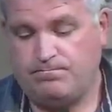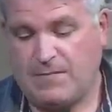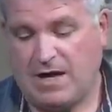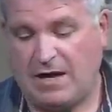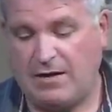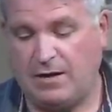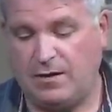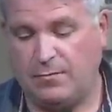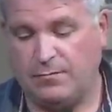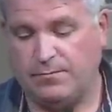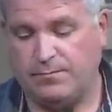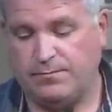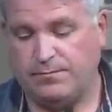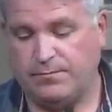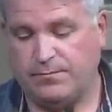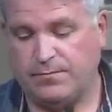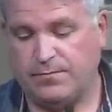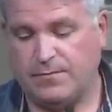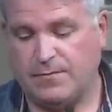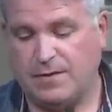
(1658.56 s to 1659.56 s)
I don't.
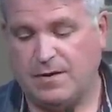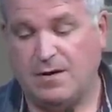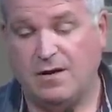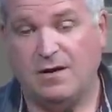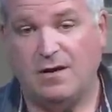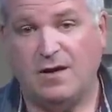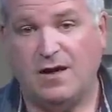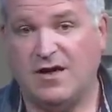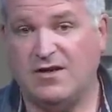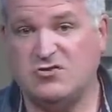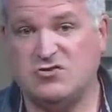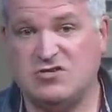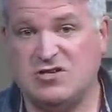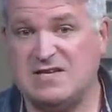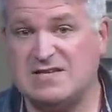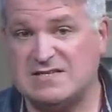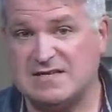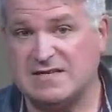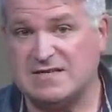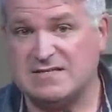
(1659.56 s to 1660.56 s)
And
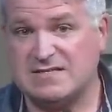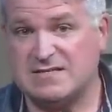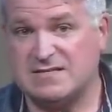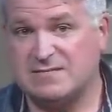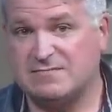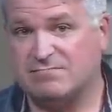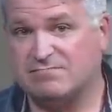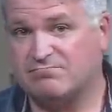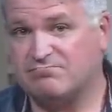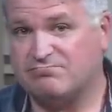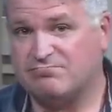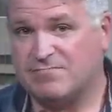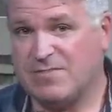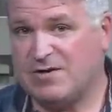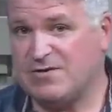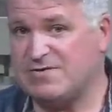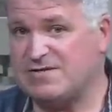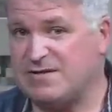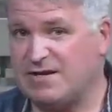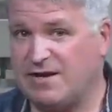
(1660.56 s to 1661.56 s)
Jesus,
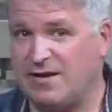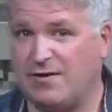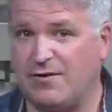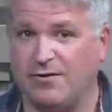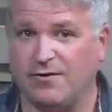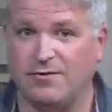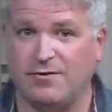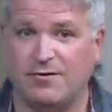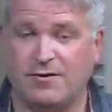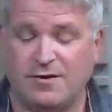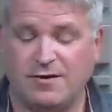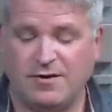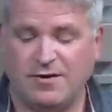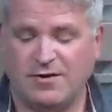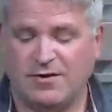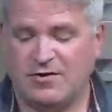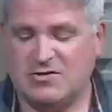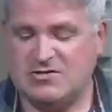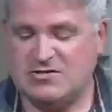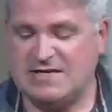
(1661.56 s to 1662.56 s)
here's the kicker,
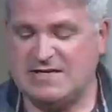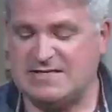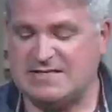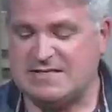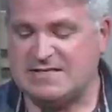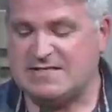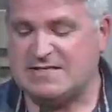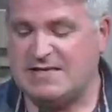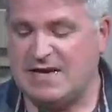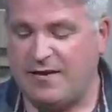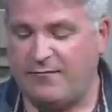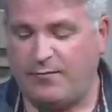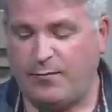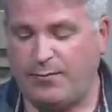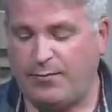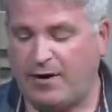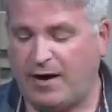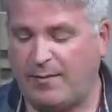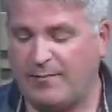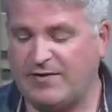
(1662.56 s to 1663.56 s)
Jesus never
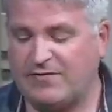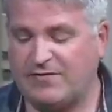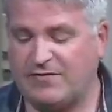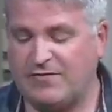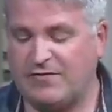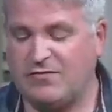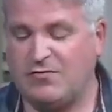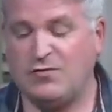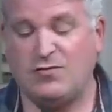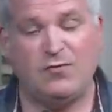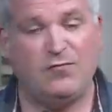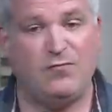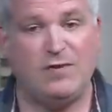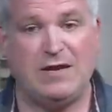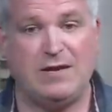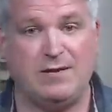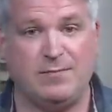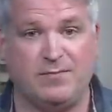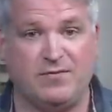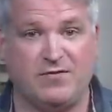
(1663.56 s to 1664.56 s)
promises to
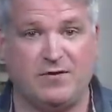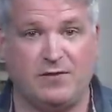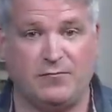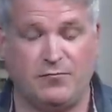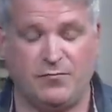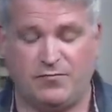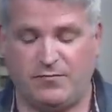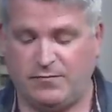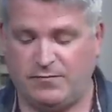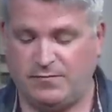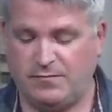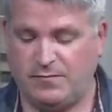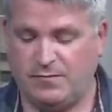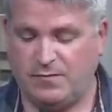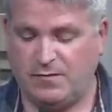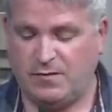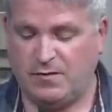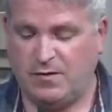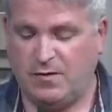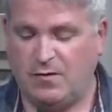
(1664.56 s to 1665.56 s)
defend himself
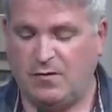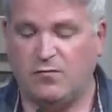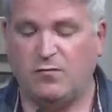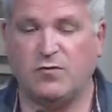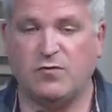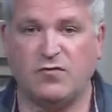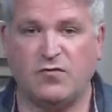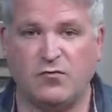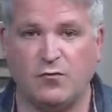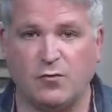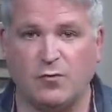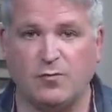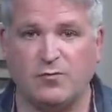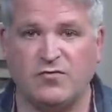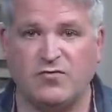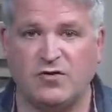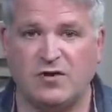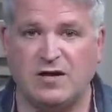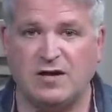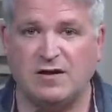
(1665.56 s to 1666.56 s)
for the
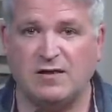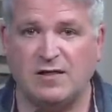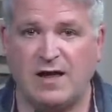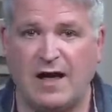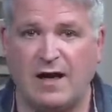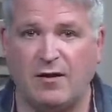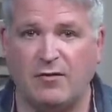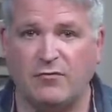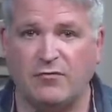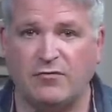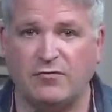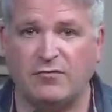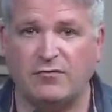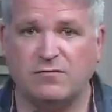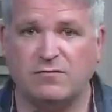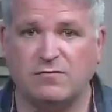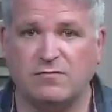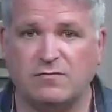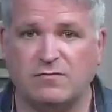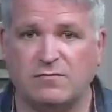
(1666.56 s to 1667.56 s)
storms that he allows.
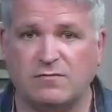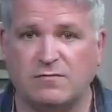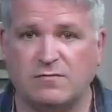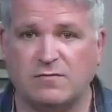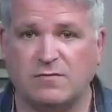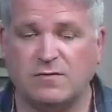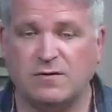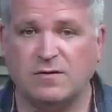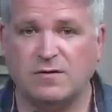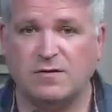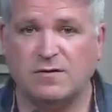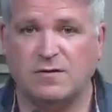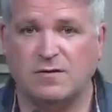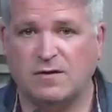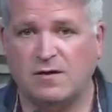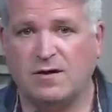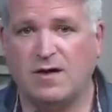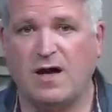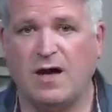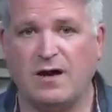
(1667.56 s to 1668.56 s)

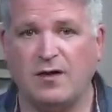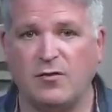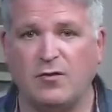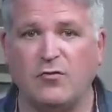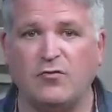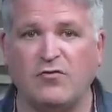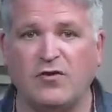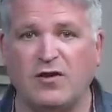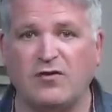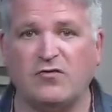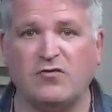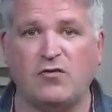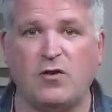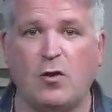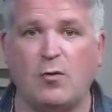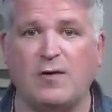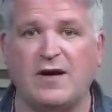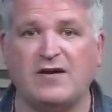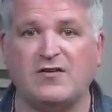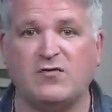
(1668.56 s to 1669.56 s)
God owes us
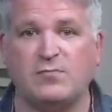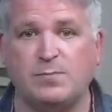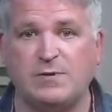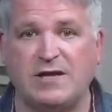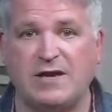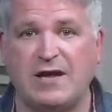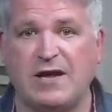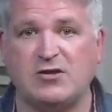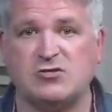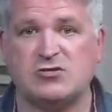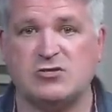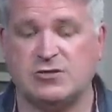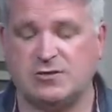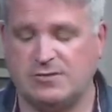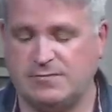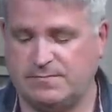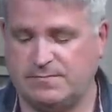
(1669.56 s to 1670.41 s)
no explanation.